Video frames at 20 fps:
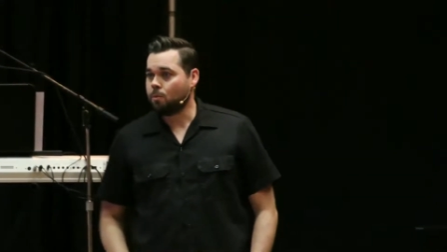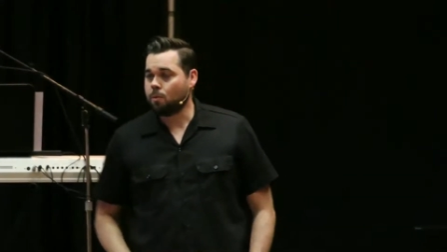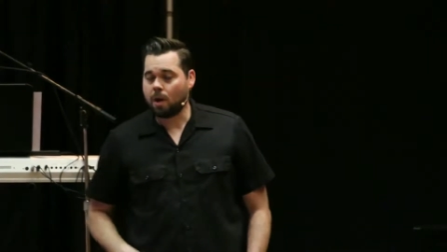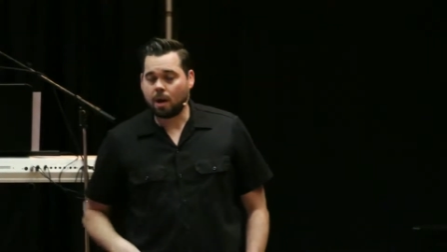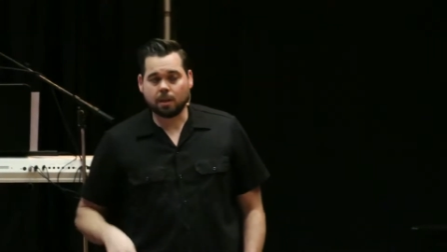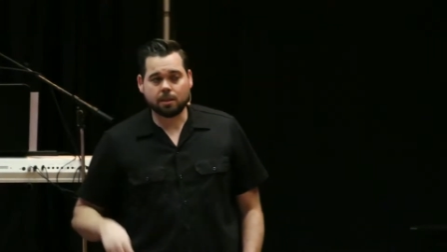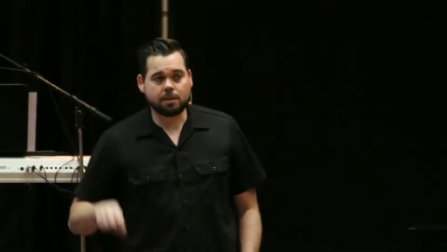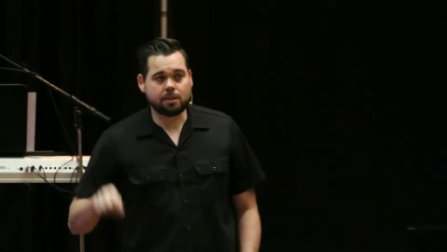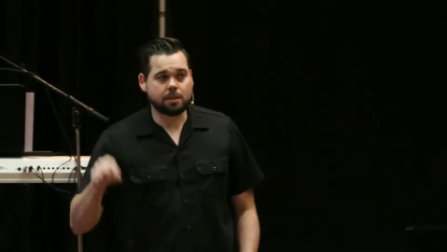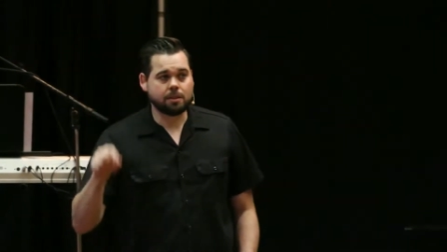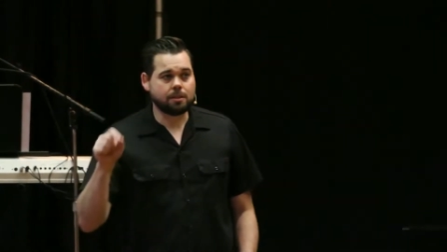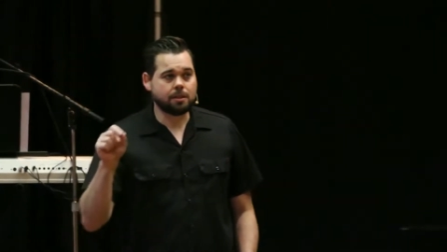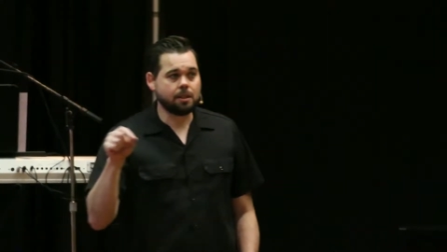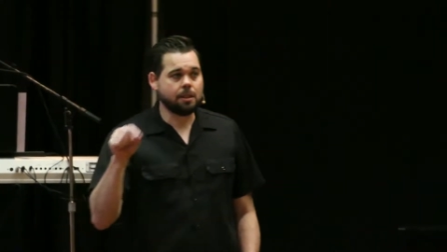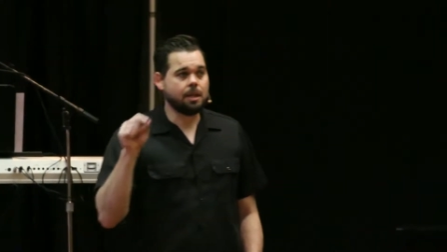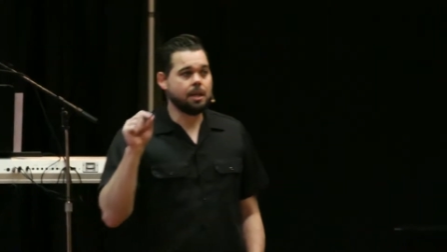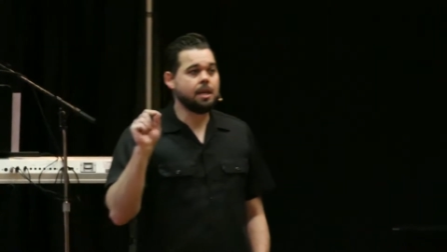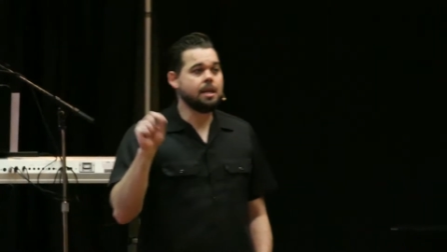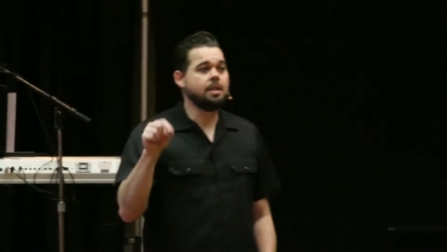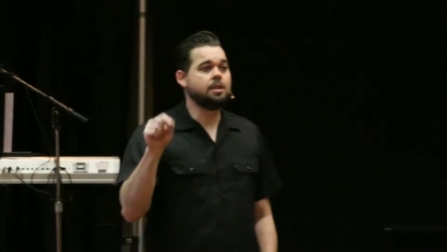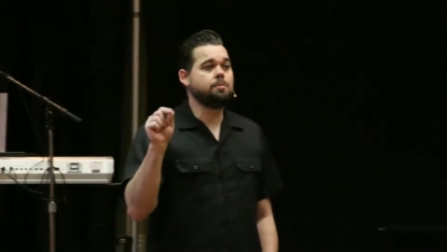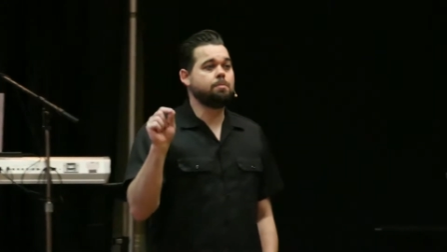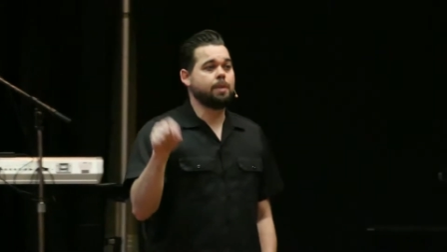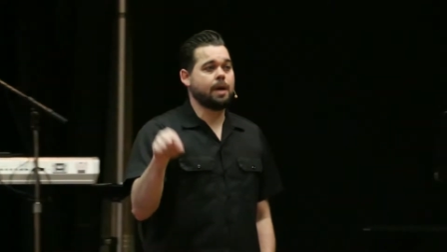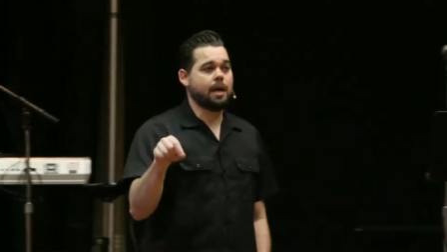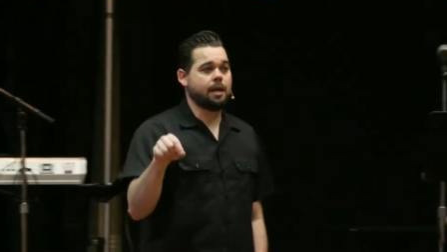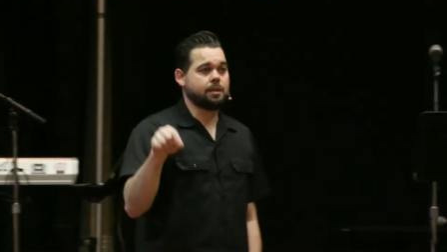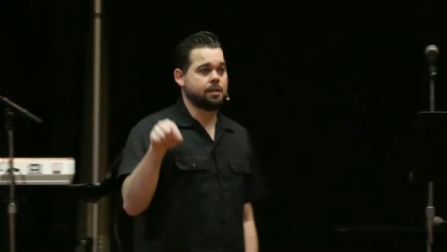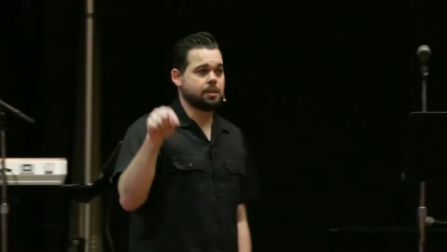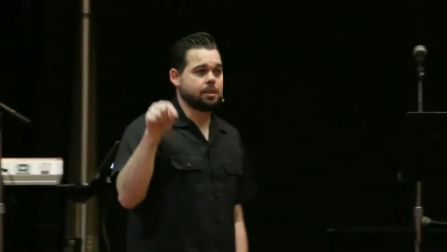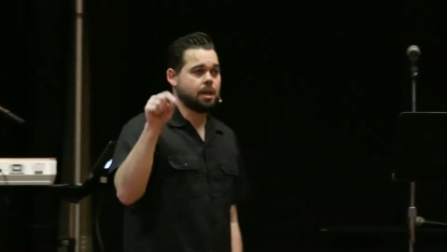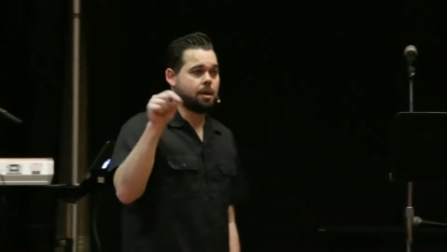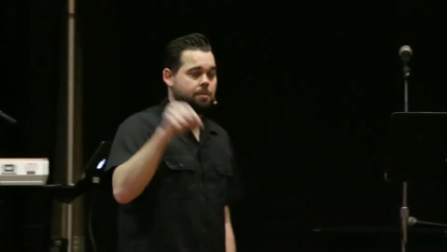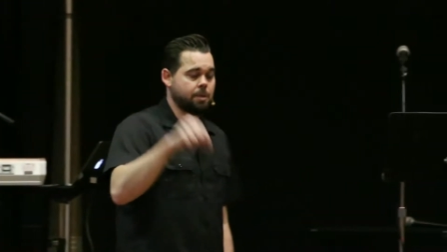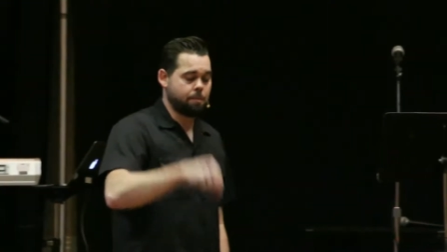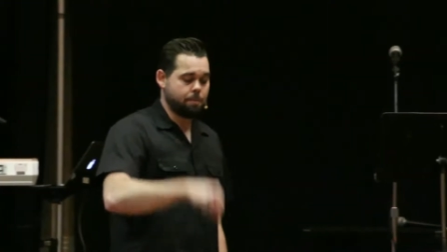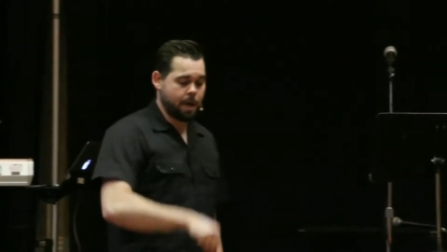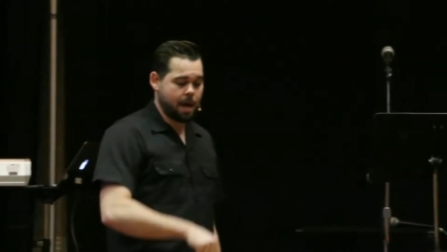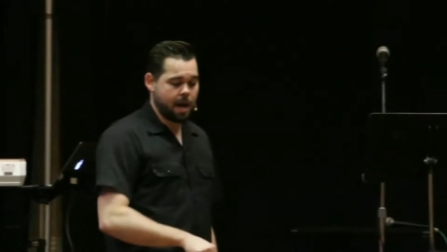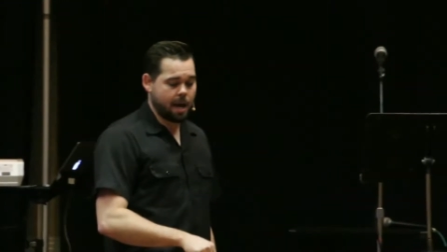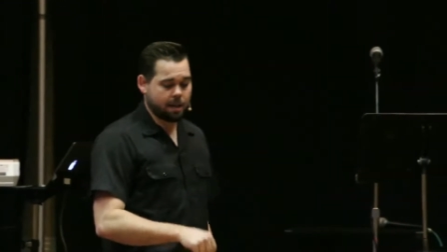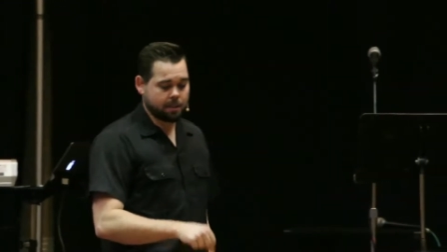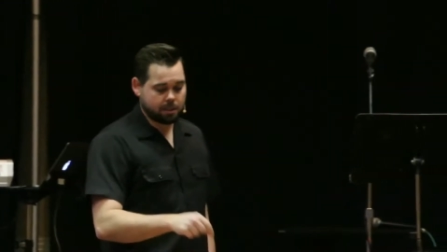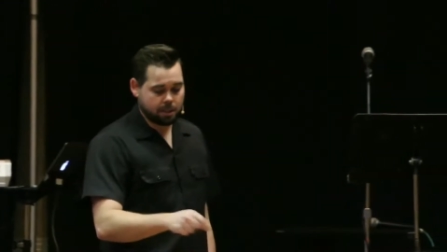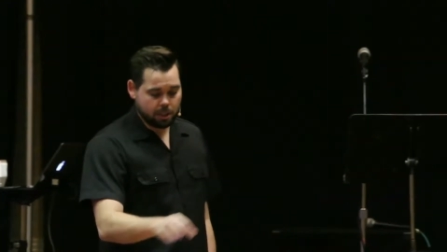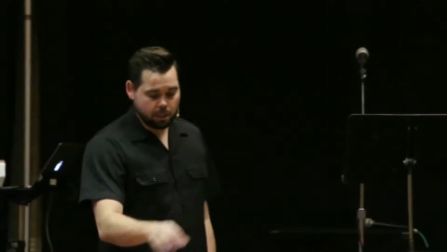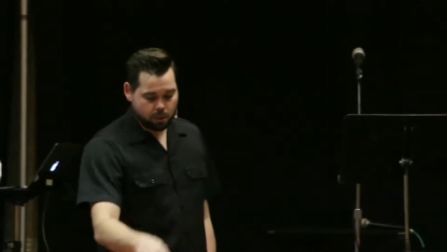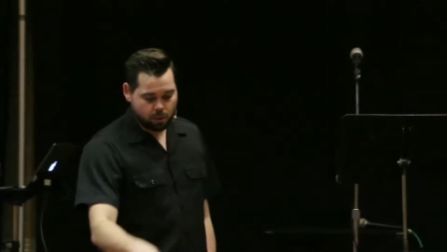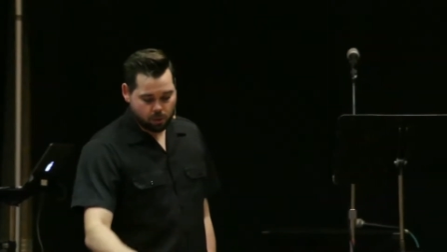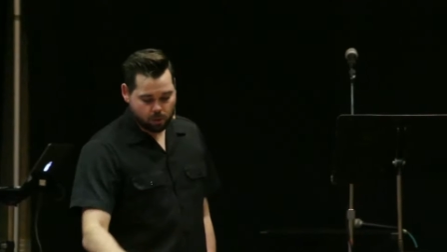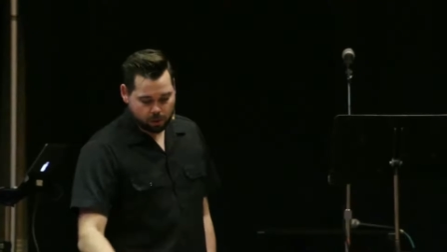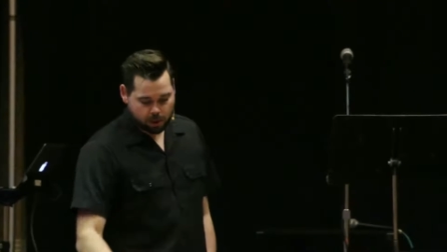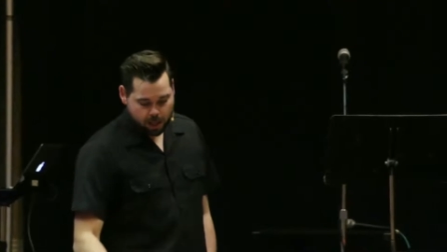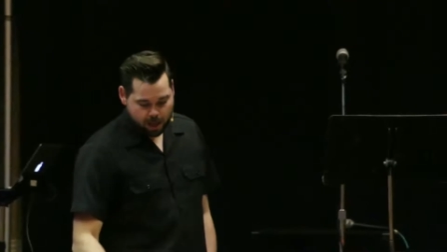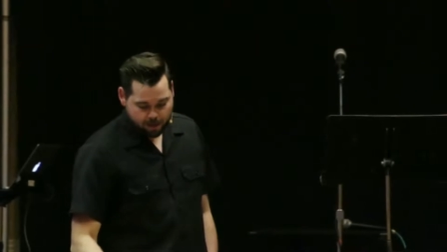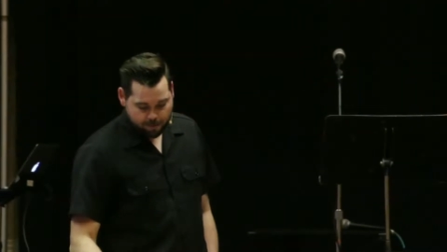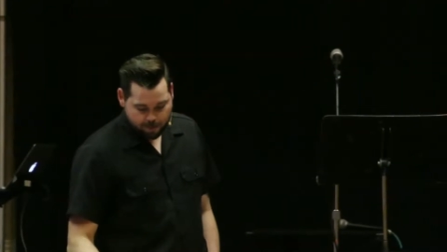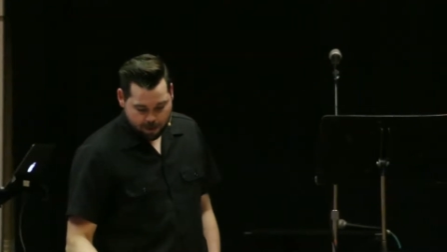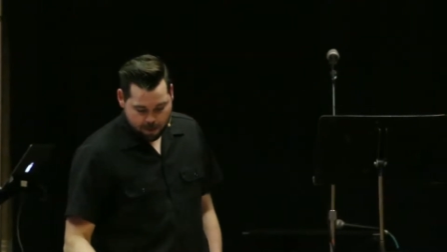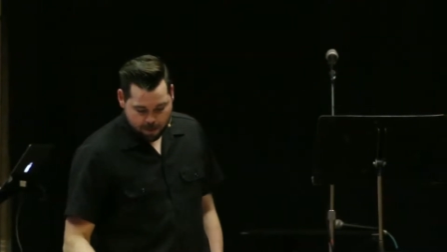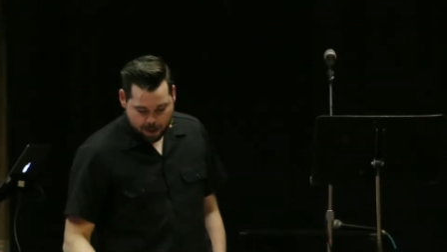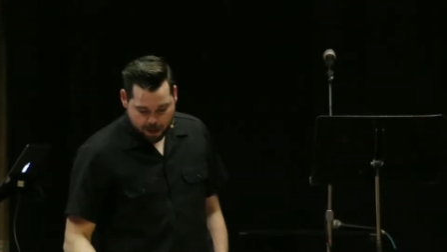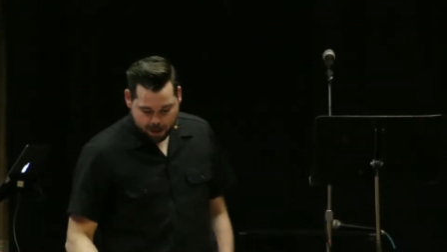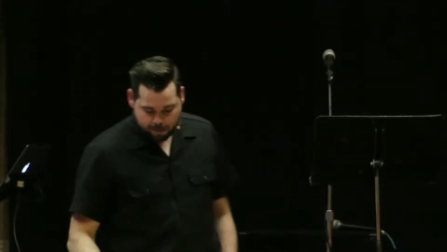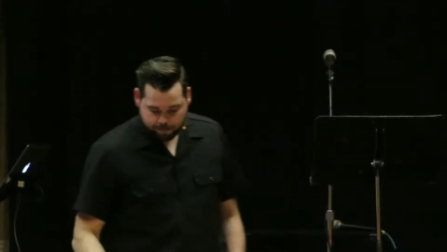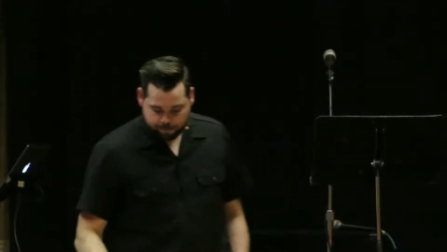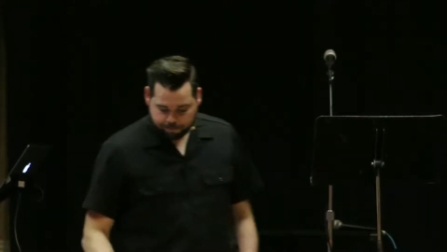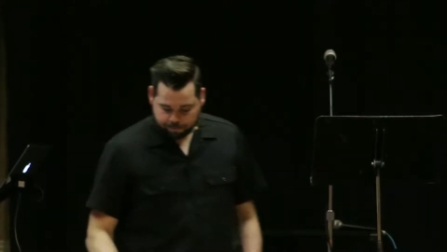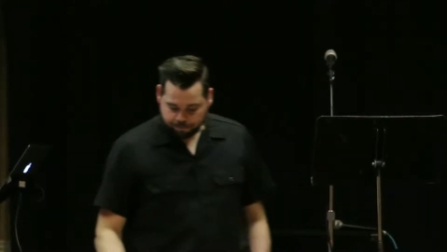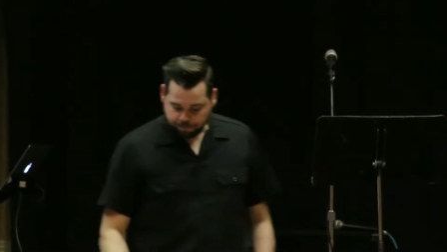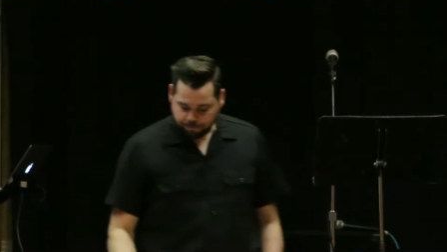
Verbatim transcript: wants to see his best come to pass in your life. Amen.